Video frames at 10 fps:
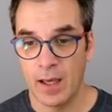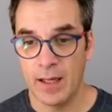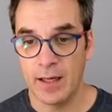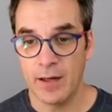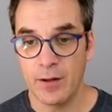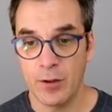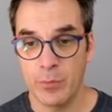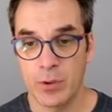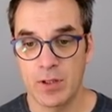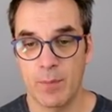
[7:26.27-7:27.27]
And here
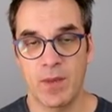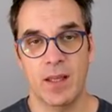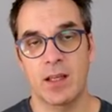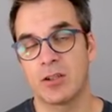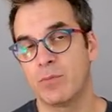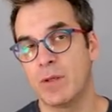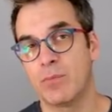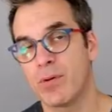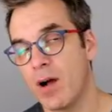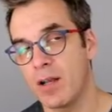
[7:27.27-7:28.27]
you put something, could be
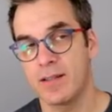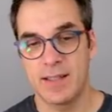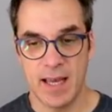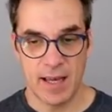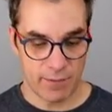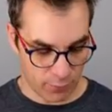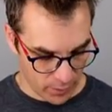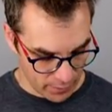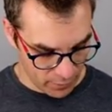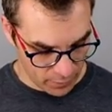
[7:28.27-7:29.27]
prod, dev,
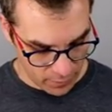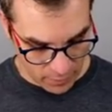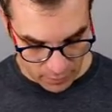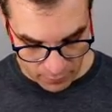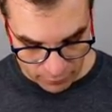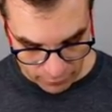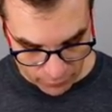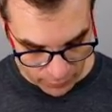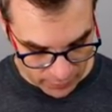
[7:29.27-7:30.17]
whatever. For